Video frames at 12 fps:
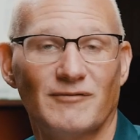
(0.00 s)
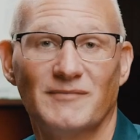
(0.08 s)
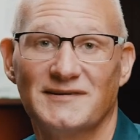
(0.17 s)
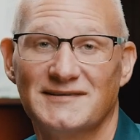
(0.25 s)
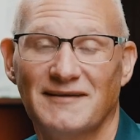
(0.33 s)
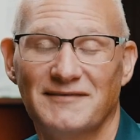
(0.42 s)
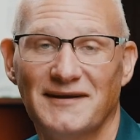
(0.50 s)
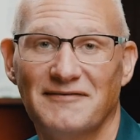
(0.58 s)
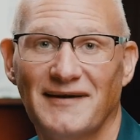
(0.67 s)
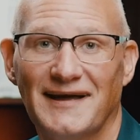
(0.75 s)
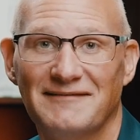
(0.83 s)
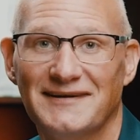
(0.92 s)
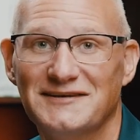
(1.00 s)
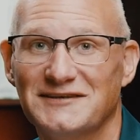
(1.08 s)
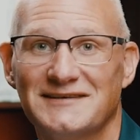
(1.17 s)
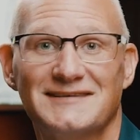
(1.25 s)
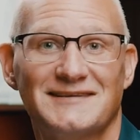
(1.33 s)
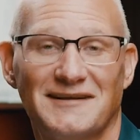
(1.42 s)
from the 75
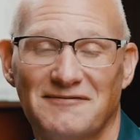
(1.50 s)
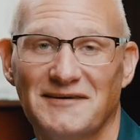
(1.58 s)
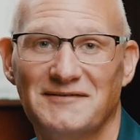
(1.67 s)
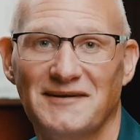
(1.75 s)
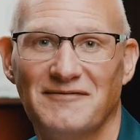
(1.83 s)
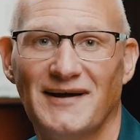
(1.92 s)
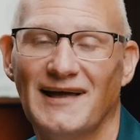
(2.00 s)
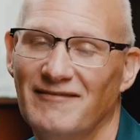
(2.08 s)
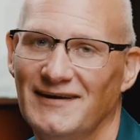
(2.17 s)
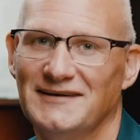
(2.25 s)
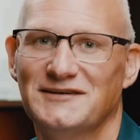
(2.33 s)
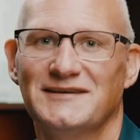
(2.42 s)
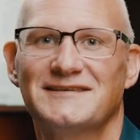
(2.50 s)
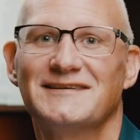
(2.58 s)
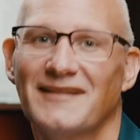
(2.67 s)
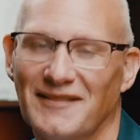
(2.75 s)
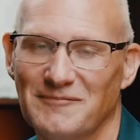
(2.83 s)
inches, the 55 inches,